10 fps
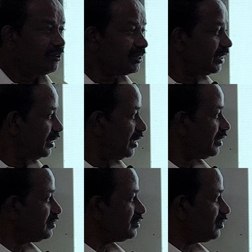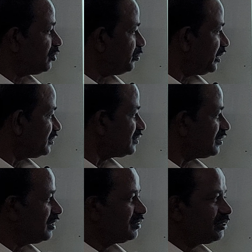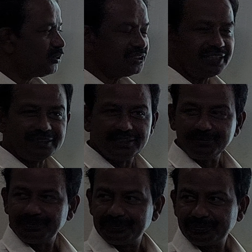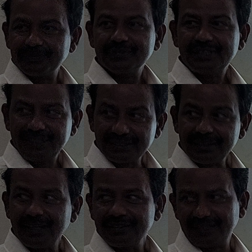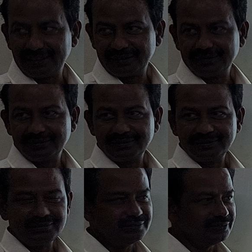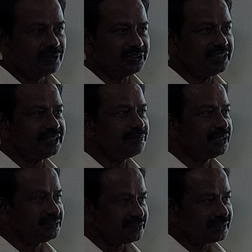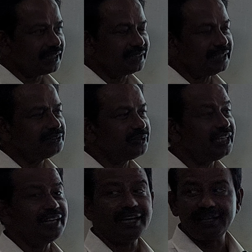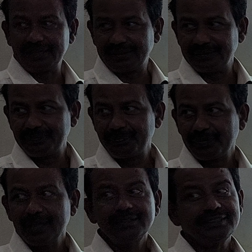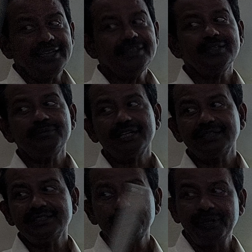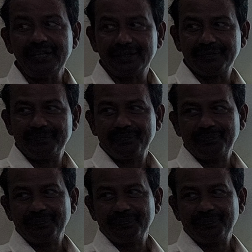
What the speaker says: Okay, an 0 means the cosine term is not there. Cosine term contains only an. Sine term contains bn.